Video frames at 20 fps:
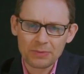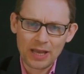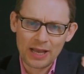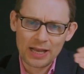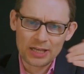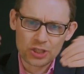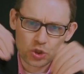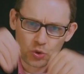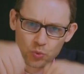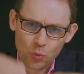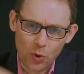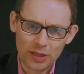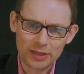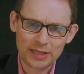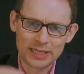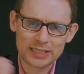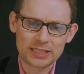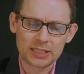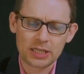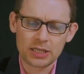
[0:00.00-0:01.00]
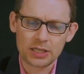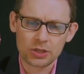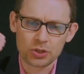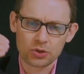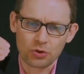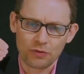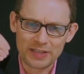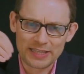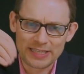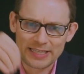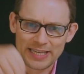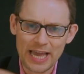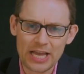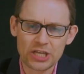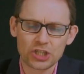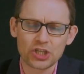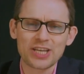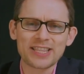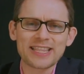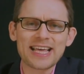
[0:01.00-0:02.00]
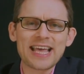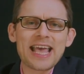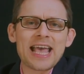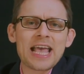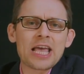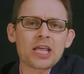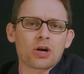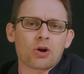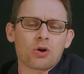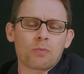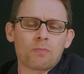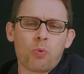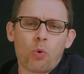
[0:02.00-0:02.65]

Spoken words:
as well as sort of engaging the inner